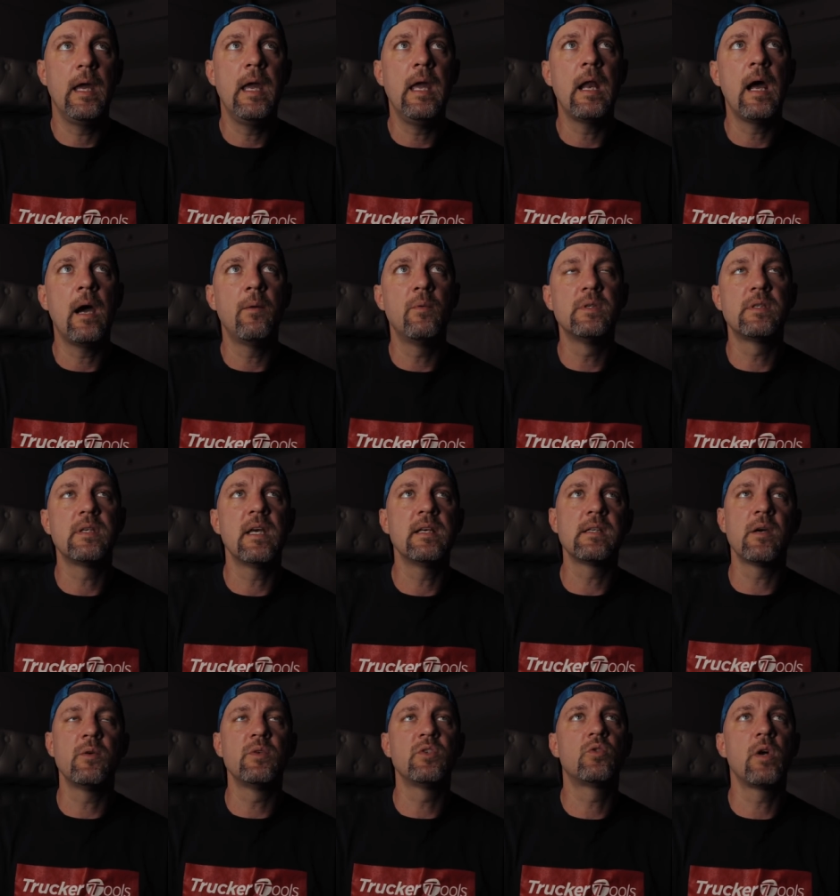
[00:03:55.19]
And I was, as
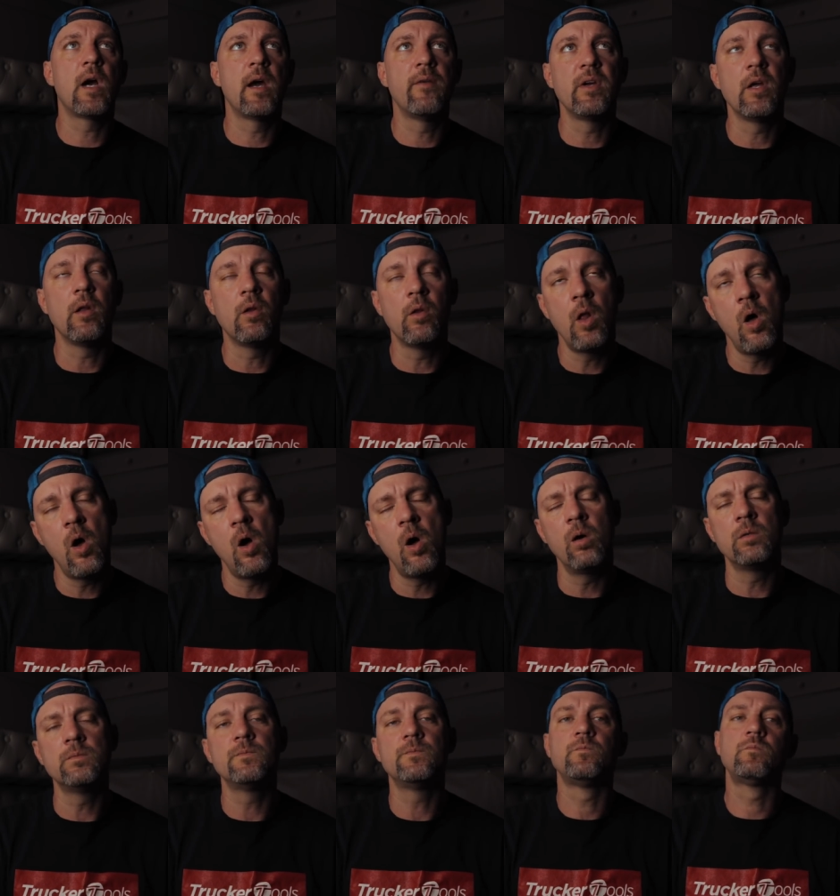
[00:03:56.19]
I was driving
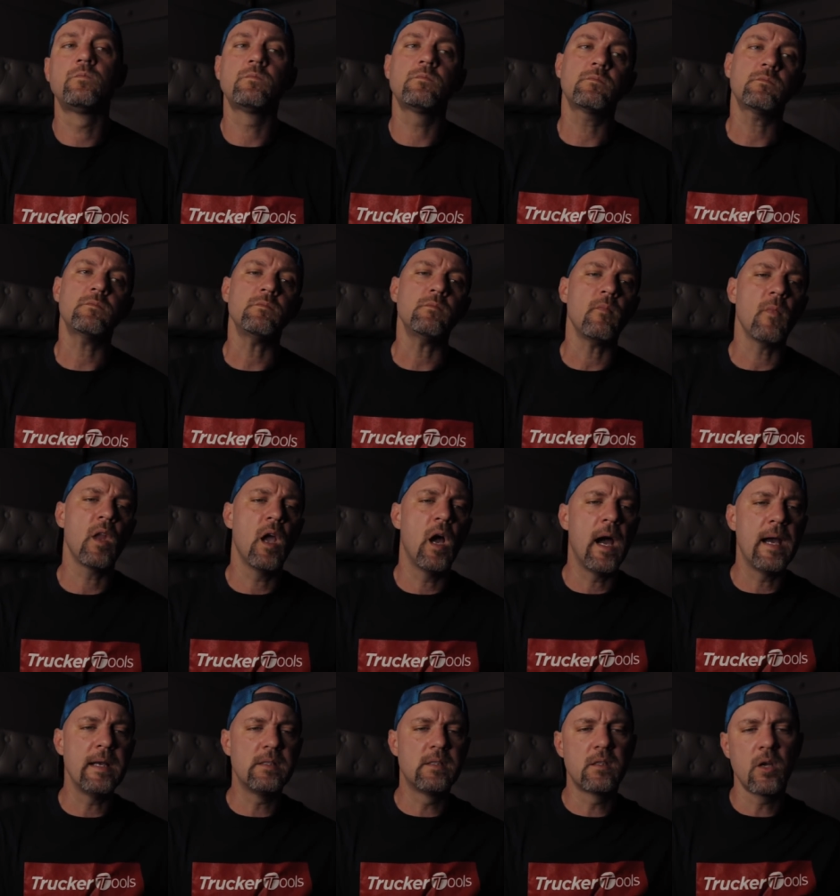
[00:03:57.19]
along,
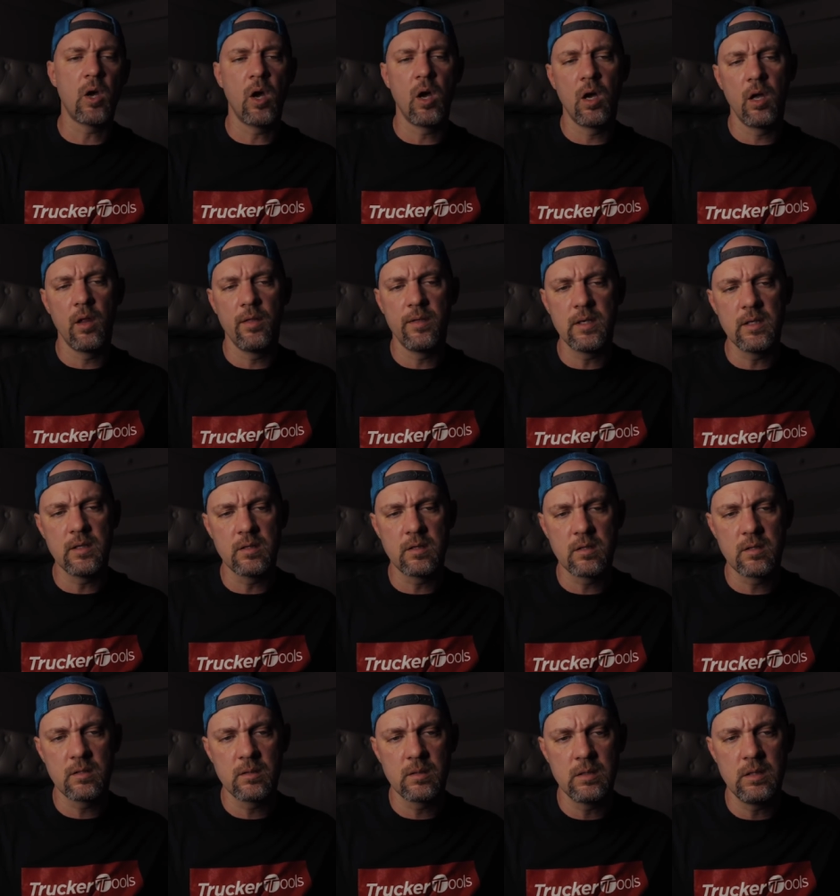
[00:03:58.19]
I saw
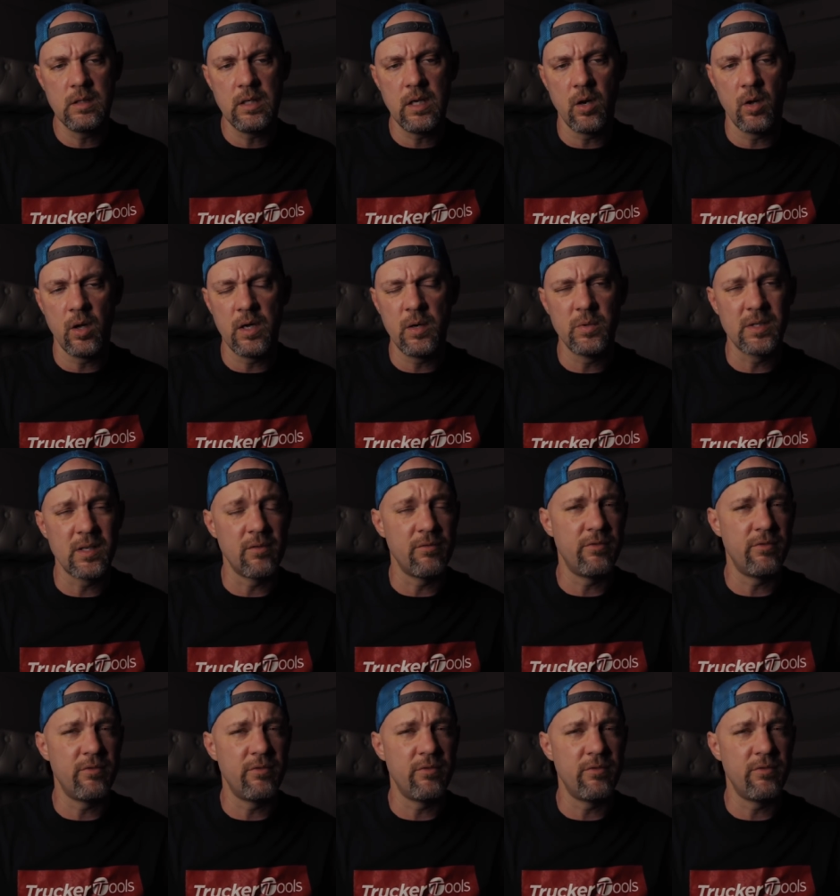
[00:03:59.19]
this, you know, it was a